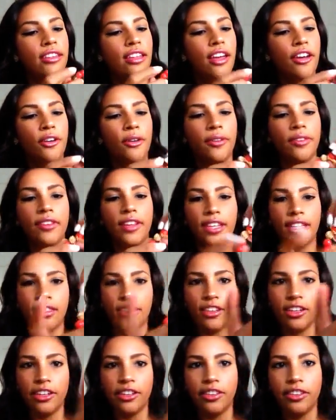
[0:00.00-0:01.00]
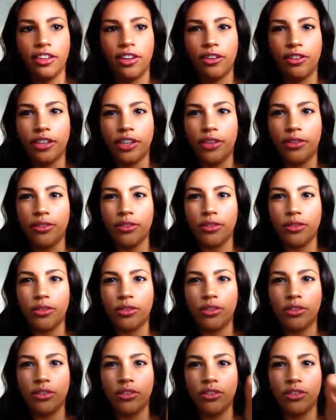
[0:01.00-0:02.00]
and like look at how cute the
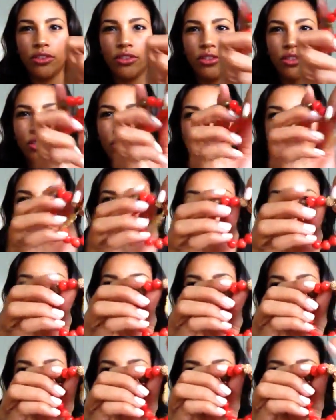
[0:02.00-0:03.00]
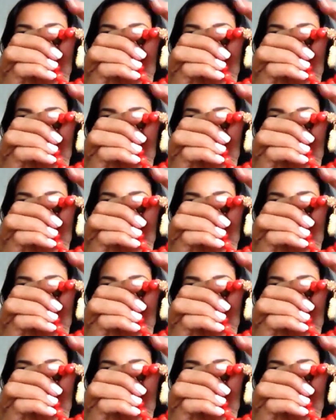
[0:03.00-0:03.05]
little crystal